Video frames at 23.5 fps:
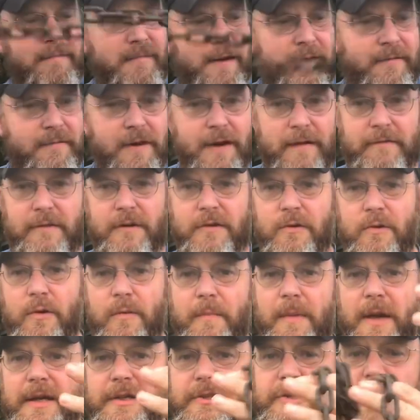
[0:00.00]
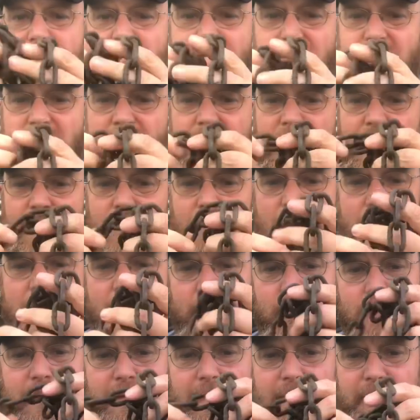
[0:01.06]
If I have to do a makeshift skinning
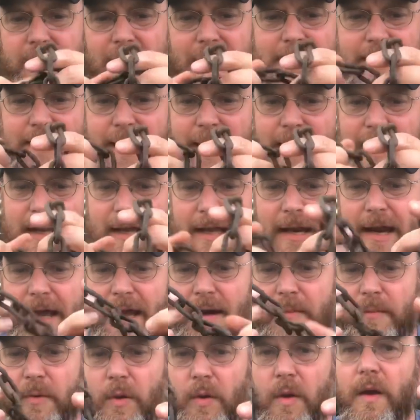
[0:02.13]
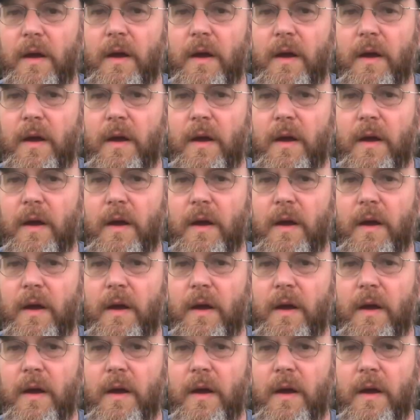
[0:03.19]
rack, or if I've got to hang an animal,